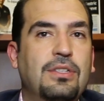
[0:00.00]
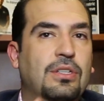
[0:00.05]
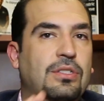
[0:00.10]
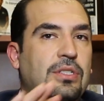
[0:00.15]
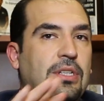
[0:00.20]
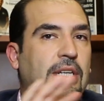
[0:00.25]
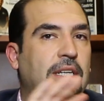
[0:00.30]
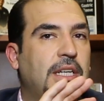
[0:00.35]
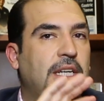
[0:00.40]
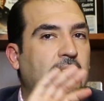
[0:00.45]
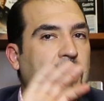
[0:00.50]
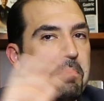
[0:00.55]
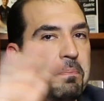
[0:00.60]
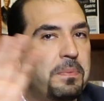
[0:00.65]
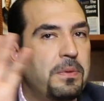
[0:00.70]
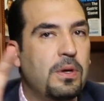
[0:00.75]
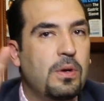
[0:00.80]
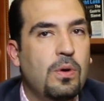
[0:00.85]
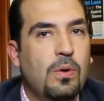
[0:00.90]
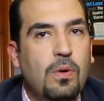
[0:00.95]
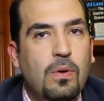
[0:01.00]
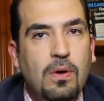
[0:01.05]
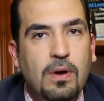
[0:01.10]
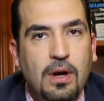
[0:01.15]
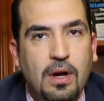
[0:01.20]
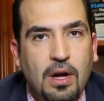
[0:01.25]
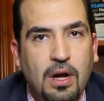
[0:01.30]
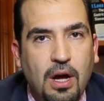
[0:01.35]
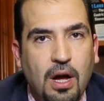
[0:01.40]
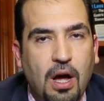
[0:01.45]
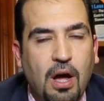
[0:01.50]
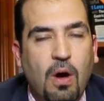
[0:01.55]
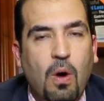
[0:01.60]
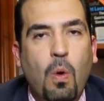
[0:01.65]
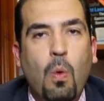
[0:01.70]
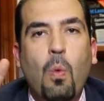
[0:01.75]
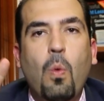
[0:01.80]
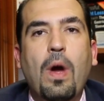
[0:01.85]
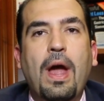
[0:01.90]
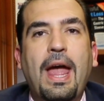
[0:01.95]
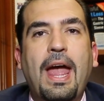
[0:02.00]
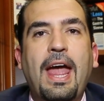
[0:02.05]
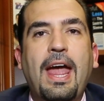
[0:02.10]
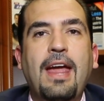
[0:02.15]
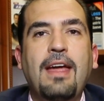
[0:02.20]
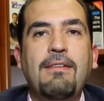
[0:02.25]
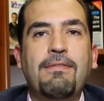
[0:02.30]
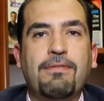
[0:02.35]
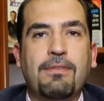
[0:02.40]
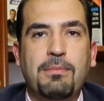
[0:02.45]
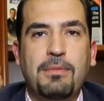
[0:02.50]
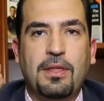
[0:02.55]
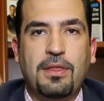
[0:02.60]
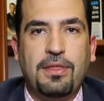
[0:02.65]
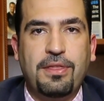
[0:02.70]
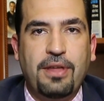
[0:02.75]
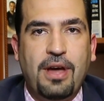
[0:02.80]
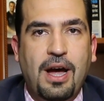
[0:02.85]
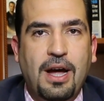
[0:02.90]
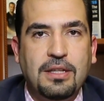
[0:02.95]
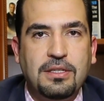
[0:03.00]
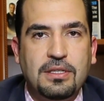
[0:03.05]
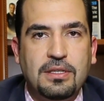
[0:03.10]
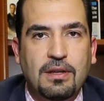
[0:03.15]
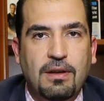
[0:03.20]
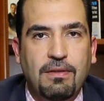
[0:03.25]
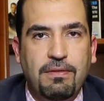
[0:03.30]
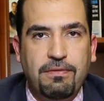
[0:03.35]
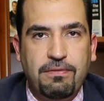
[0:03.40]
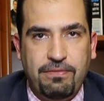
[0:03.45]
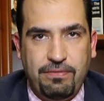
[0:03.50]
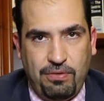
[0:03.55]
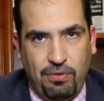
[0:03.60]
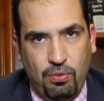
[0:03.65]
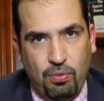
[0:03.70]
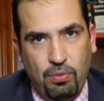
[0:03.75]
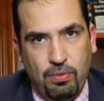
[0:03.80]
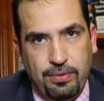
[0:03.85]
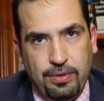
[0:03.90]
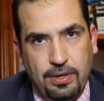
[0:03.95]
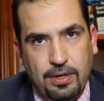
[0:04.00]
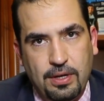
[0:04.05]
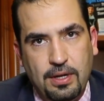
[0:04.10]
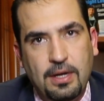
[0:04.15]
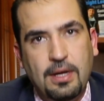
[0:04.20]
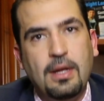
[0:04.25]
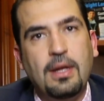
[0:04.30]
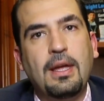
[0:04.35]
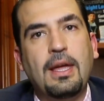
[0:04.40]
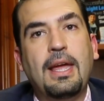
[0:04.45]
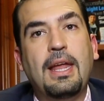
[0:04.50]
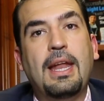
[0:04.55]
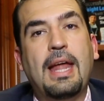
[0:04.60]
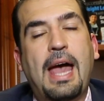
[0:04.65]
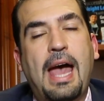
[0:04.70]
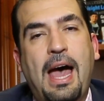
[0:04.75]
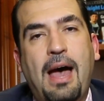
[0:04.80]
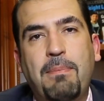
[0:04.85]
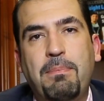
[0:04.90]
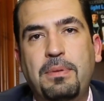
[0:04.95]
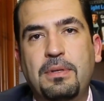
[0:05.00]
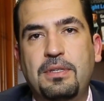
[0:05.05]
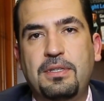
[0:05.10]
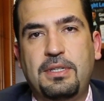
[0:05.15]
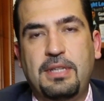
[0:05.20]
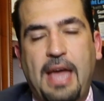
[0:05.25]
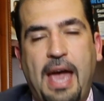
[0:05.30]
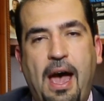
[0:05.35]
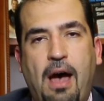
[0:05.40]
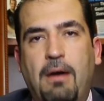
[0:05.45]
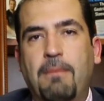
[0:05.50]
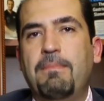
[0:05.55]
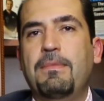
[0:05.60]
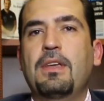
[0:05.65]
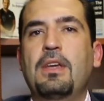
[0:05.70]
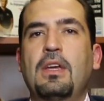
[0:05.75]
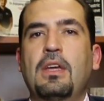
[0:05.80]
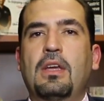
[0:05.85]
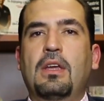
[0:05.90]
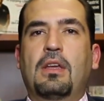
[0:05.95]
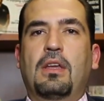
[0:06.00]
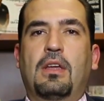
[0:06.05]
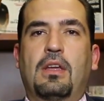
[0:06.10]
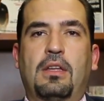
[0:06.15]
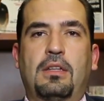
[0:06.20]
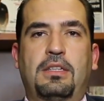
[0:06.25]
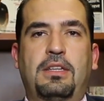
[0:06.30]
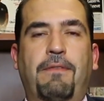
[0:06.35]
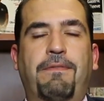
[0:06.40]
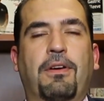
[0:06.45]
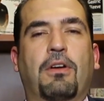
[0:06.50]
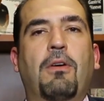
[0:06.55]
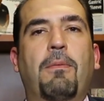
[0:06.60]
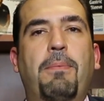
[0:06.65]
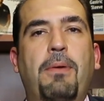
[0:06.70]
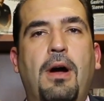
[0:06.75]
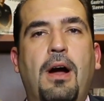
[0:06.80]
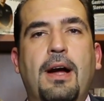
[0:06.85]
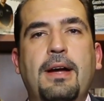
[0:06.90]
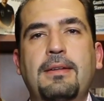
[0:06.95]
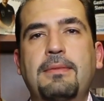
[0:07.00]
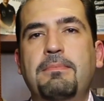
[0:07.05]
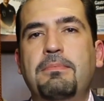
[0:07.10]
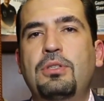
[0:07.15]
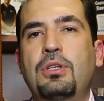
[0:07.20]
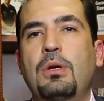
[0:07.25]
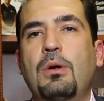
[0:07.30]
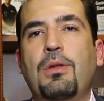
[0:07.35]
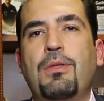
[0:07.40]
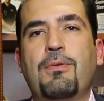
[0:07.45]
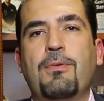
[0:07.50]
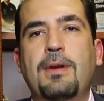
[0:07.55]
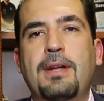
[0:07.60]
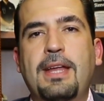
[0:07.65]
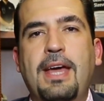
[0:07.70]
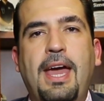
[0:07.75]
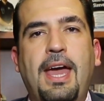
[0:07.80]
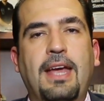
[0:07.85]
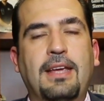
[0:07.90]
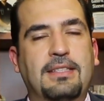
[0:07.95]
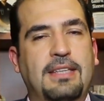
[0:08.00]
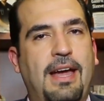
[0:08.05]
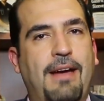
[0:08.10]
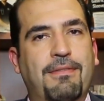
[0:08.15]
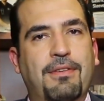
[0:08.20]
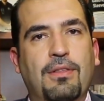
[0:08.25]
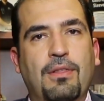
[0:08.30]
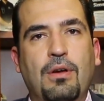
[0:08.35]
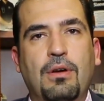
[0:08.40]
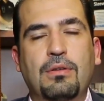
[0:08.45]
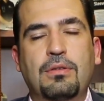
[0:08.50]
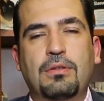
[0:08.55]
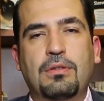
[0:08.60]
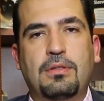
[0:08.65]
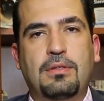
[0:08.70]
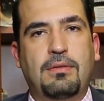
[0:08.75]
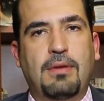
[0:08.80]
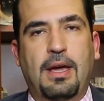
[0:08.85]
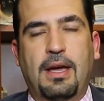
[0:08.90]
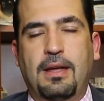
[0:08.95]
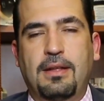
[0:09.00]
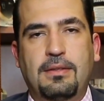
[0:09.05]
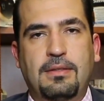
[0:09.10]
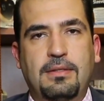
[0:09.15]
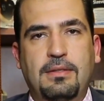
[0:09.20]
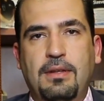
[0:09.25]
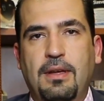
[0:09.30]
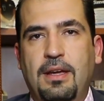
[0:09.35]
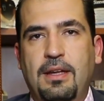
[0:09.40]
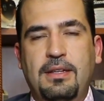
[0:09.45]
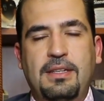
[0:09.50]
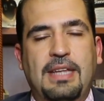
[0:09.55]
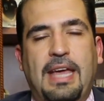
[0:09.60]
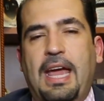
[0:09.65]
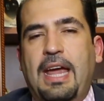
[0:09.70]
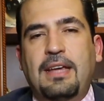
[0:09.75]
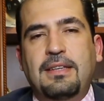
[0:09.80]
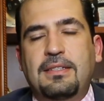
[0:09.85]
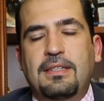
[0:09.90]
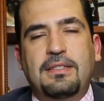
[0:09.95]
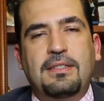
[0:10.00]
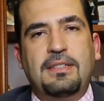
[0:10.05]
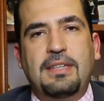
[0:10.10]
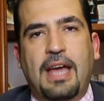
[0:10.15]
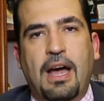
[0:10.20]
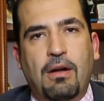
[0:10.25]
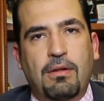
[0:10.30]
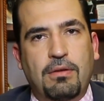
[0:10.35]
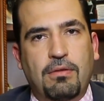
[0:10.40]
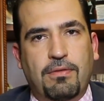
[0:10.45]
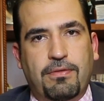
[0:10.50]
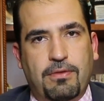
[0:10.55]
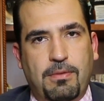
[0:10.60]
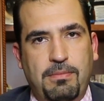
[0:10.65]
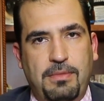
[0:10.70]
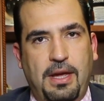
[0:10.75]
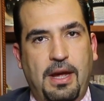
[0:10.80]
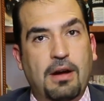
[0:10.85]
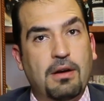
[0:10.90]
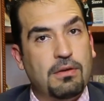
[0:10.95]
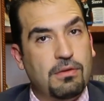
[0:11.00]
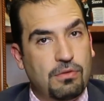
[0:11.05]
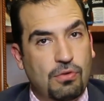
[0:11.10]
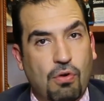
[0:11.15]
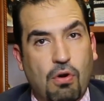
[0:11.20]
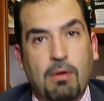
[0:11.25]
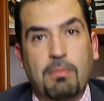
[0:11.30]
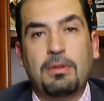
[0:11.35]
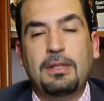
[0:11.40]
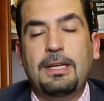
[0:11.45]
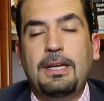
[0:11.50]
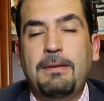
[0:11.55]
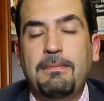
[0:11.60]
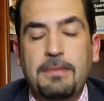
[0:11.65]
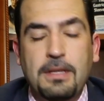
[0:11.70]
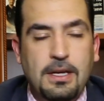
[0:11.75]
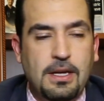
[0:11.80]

just to keep you away from the thoughts of food. It happens. Now, difficult part, 2 or 3 days. After those days, it's downhill from there normally.